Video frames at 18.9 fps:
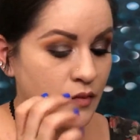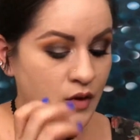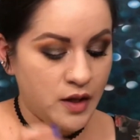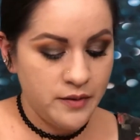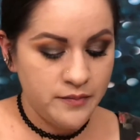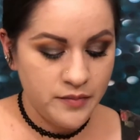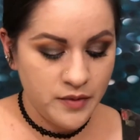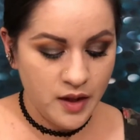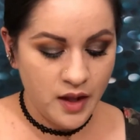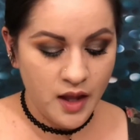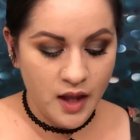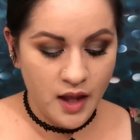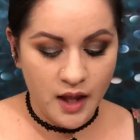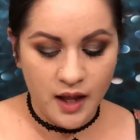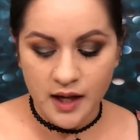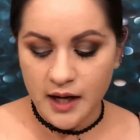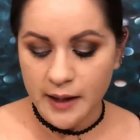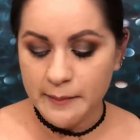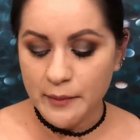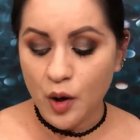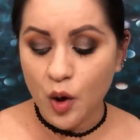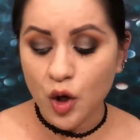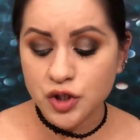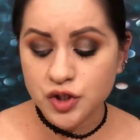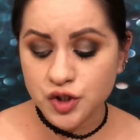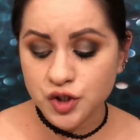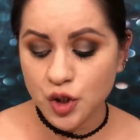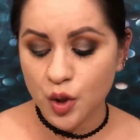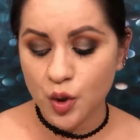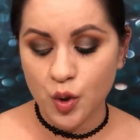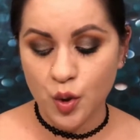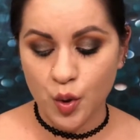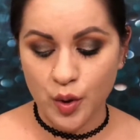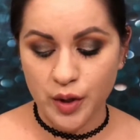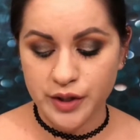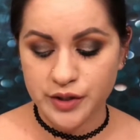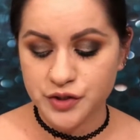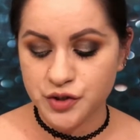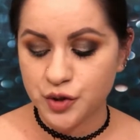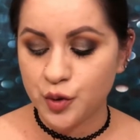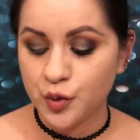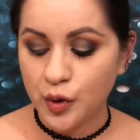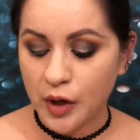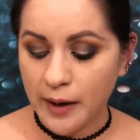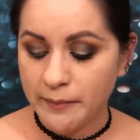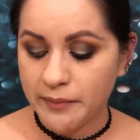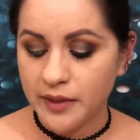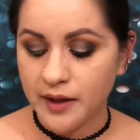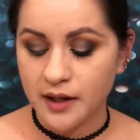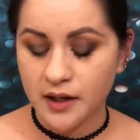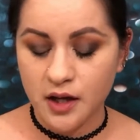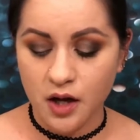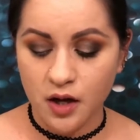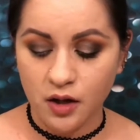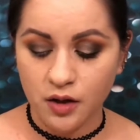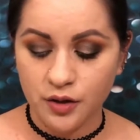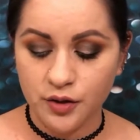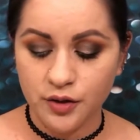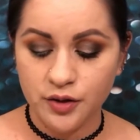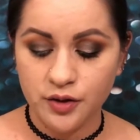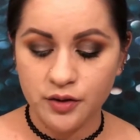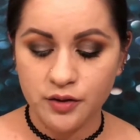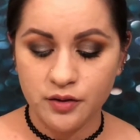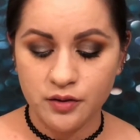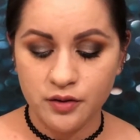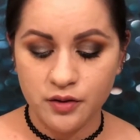Okay. And I'm also going to grab that color